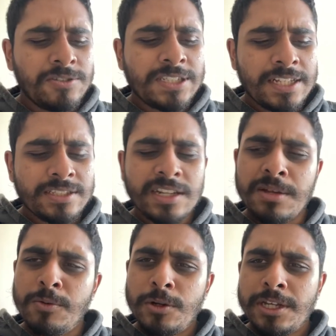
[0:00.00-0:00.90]
Saturday
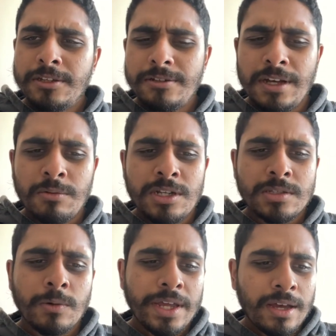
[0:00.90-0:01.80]
morning. I wanted
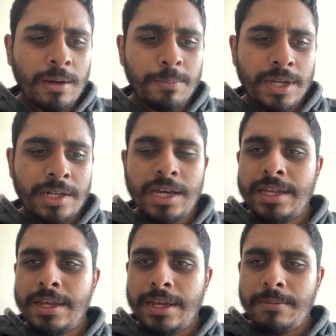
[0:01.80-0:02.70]
to wake up at
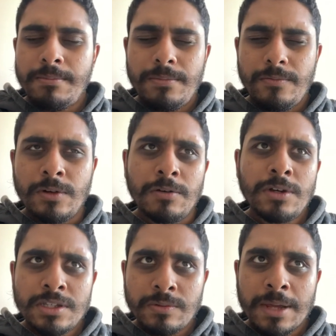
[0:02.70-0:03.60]
9am. Well, I
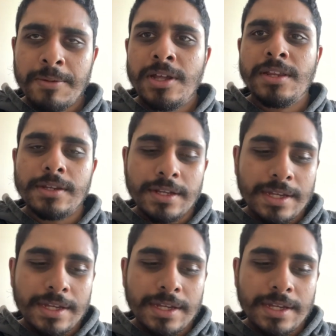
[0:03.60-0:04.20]
wanted to wake up earlier than